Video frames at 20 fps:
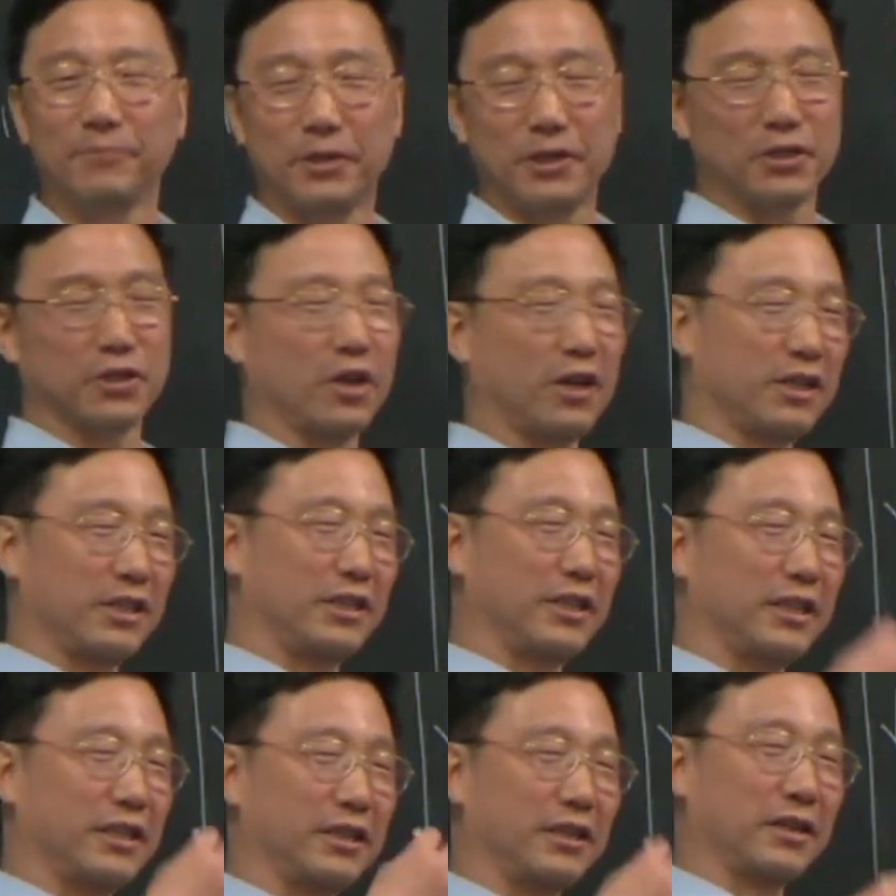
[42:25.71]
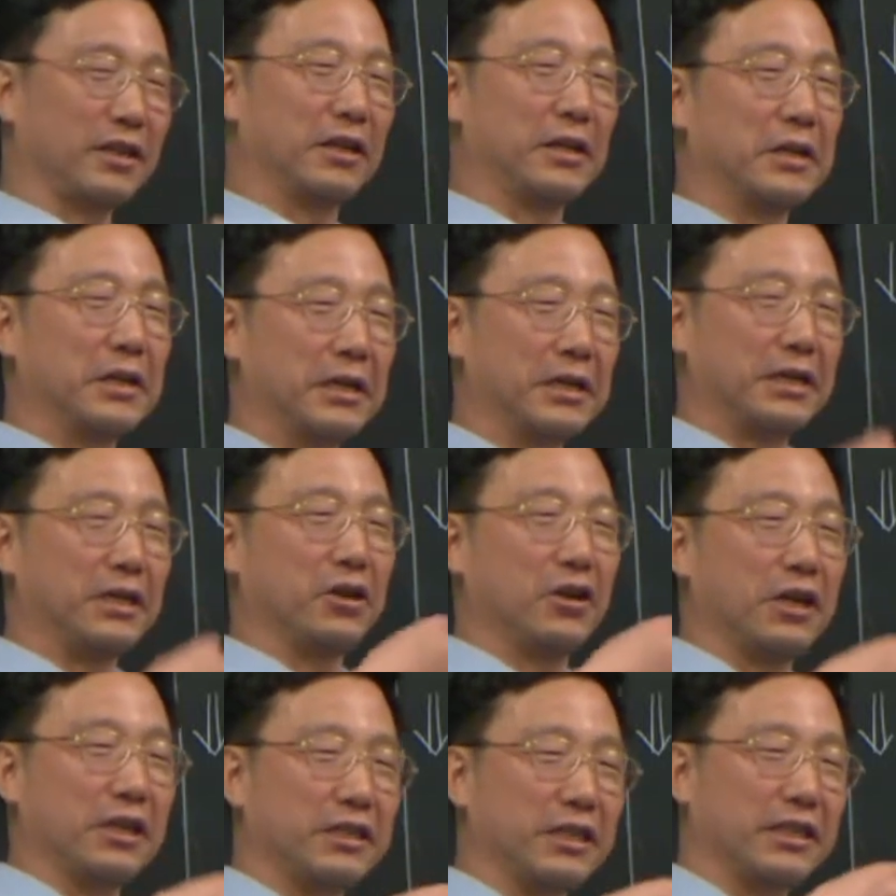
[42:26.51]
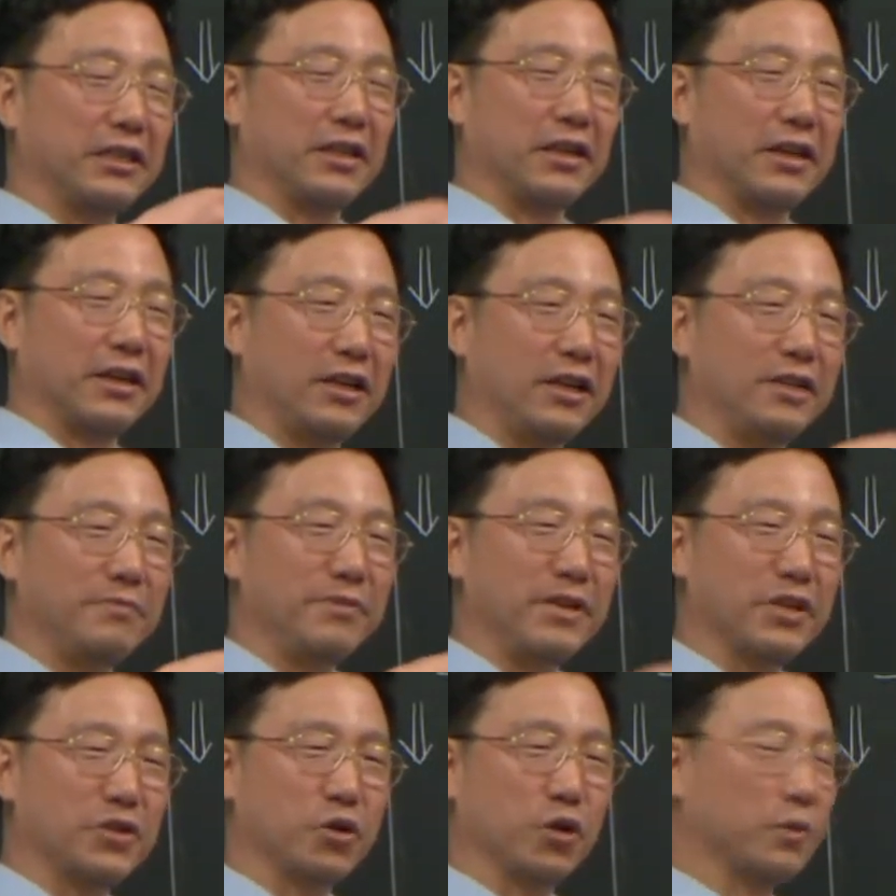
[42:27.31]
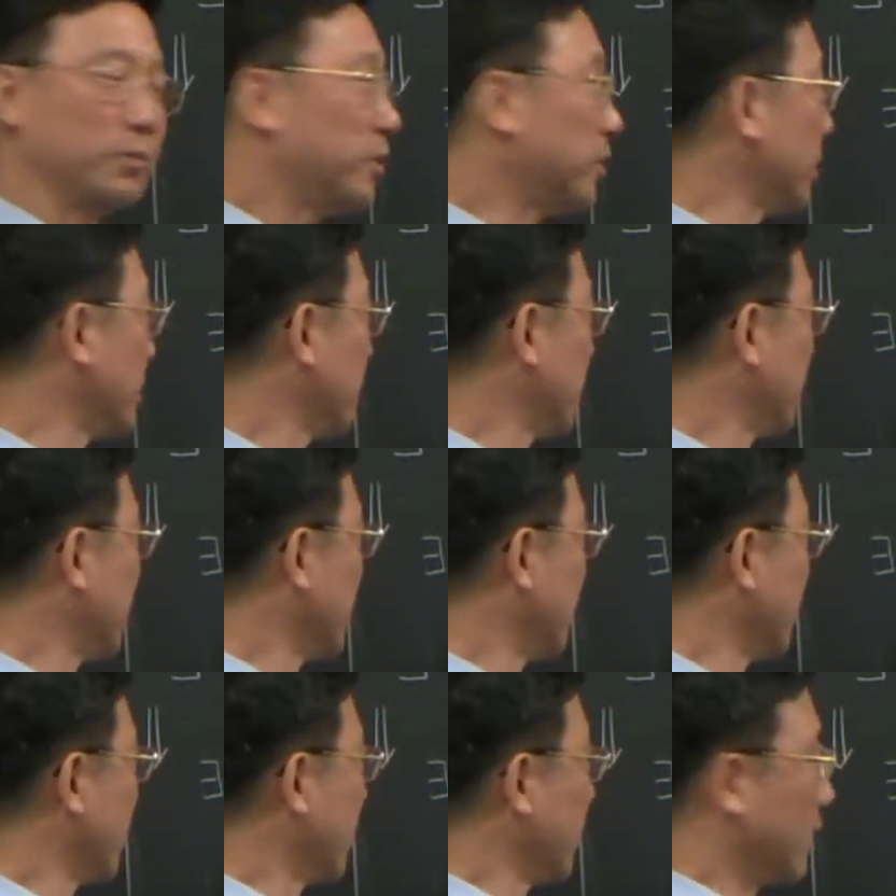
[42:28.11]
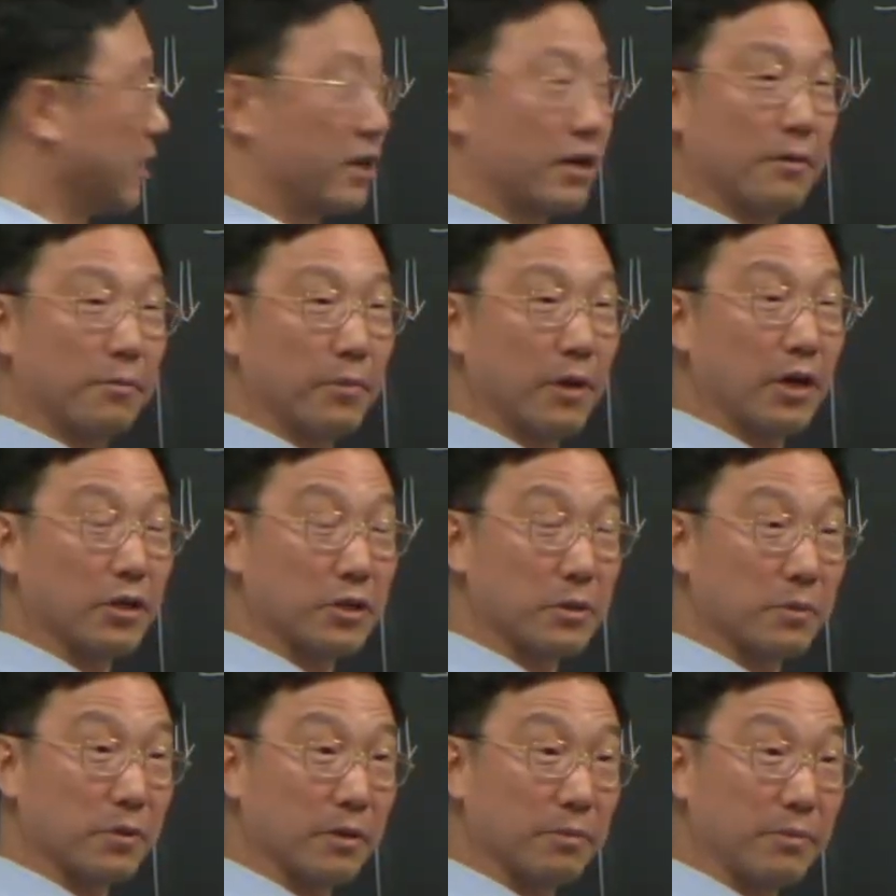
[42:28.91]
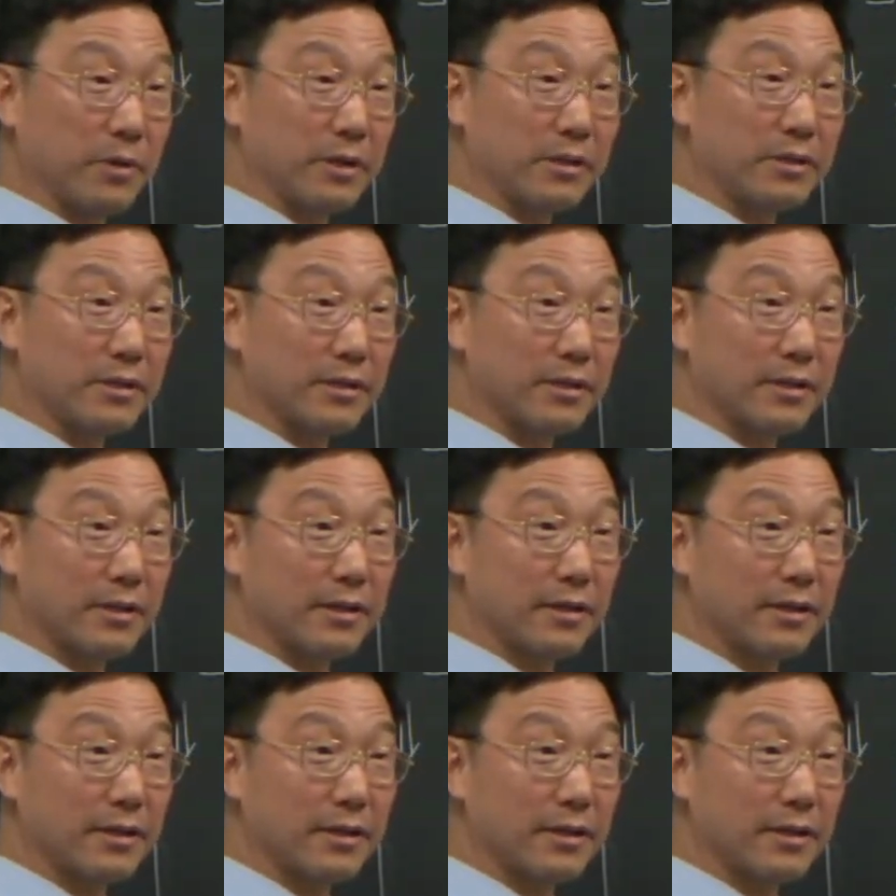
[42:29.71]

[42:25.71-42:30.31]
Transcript: He already did it. He already did elimination over positive numbers.